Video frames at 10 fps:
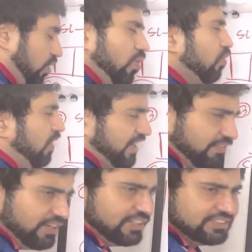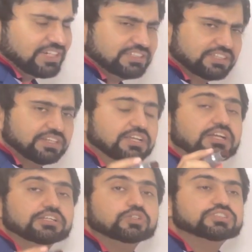or whatever is the reason
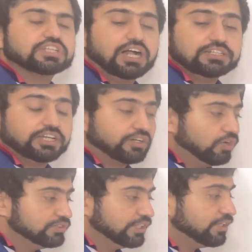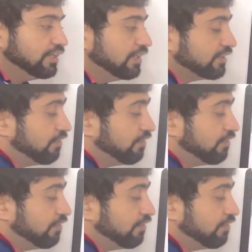you start the closing, the